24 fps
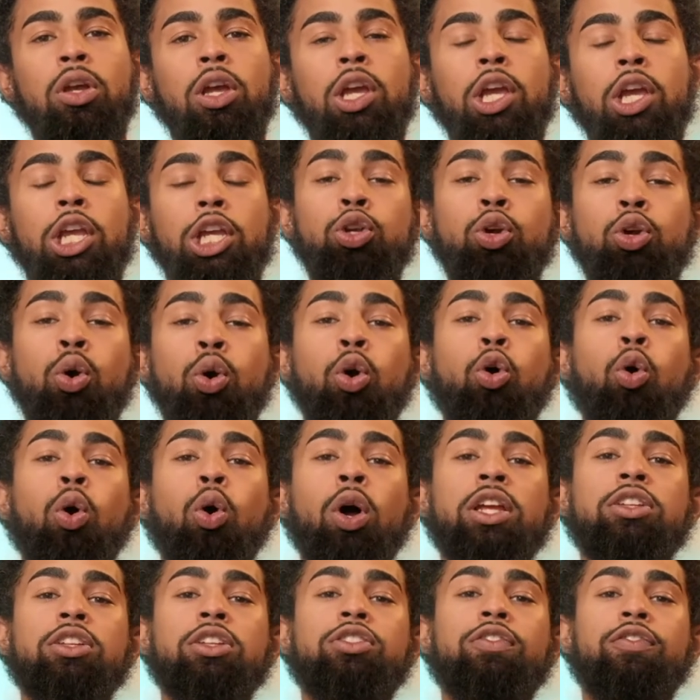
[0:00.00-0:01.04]
you're going
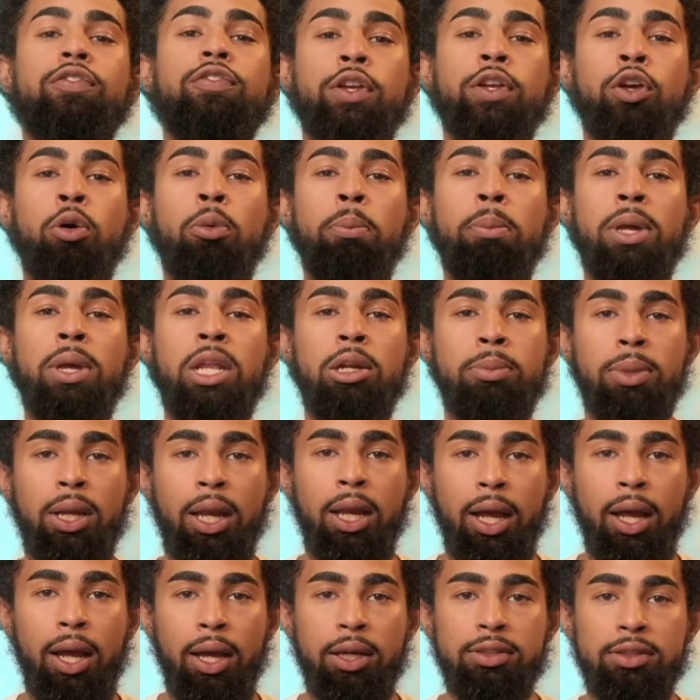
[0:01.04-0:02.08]
to feel
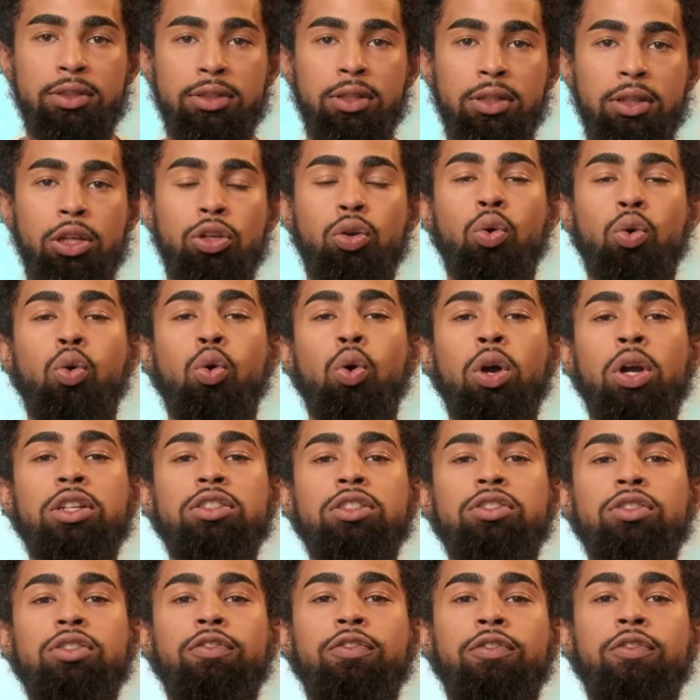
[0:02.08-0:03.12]
minimalized. You're going to
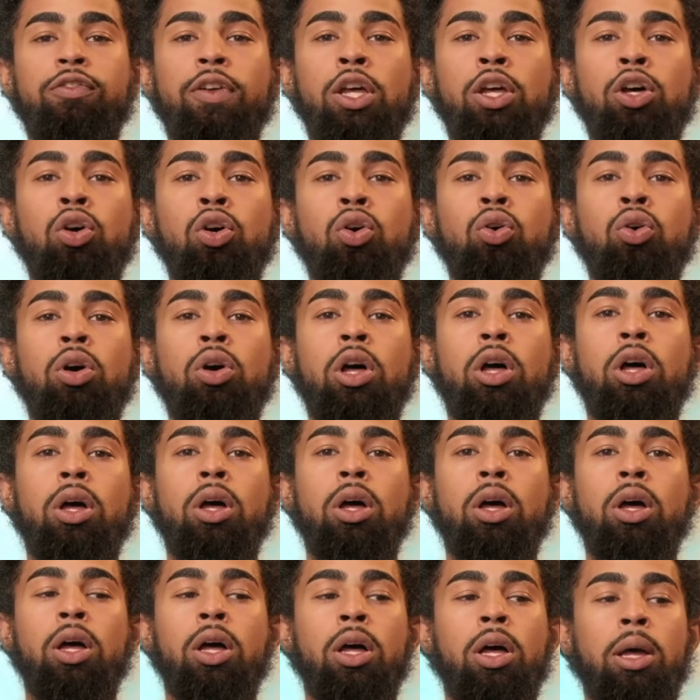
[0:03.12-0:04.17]
feel
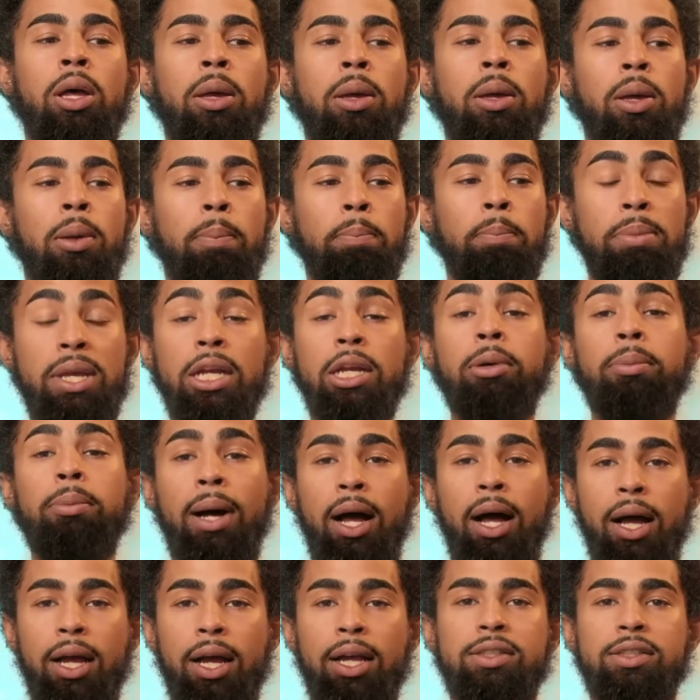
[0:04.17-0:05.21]

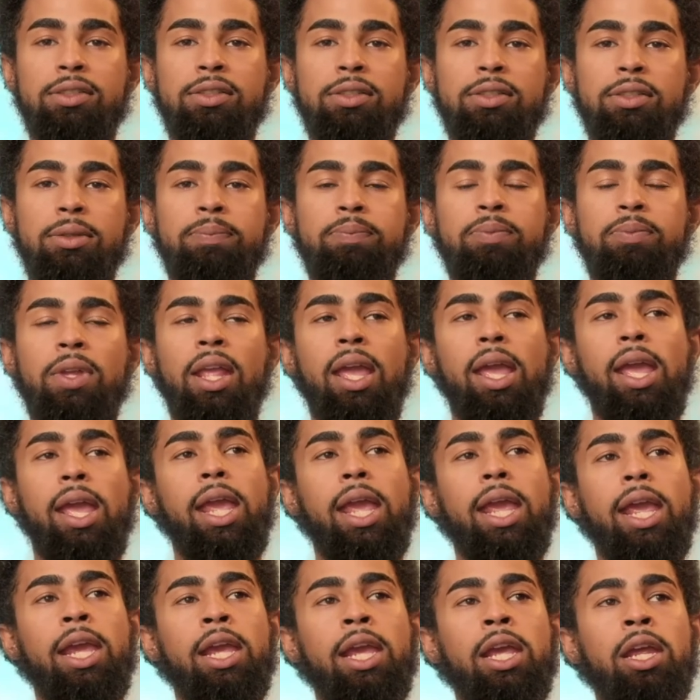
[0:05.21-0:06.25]
minimized.
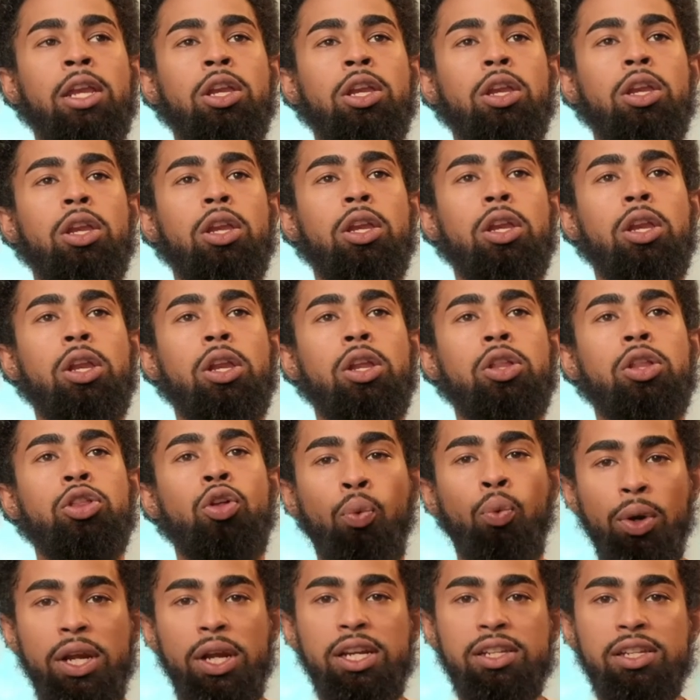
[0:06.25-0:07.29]
And the
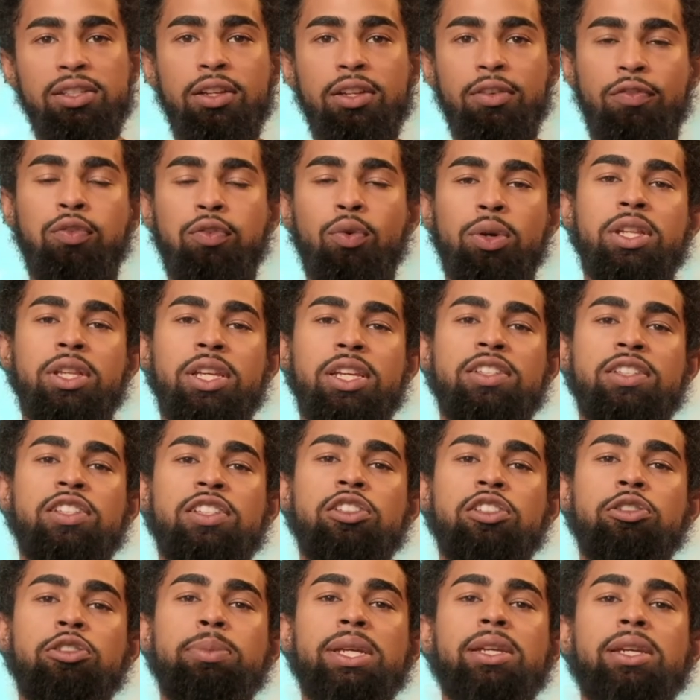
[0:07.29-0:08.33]
reason for this is
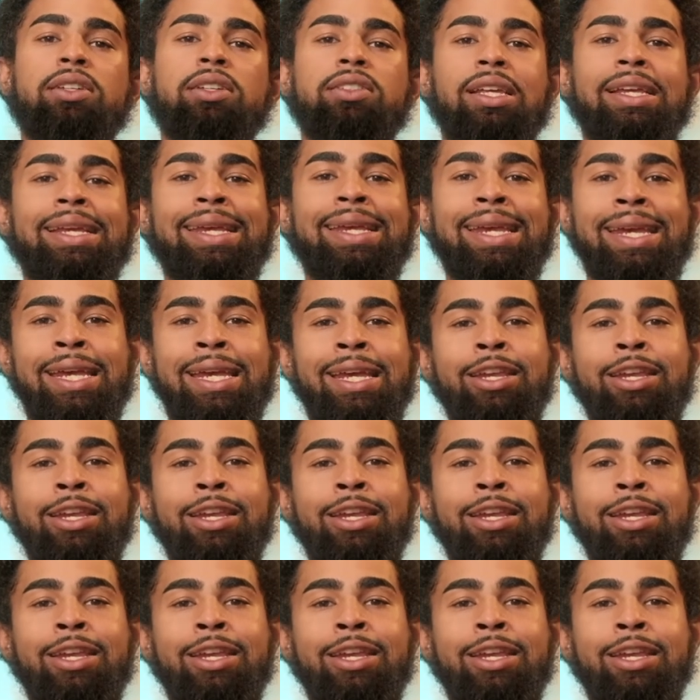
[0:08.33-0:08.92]
because, again,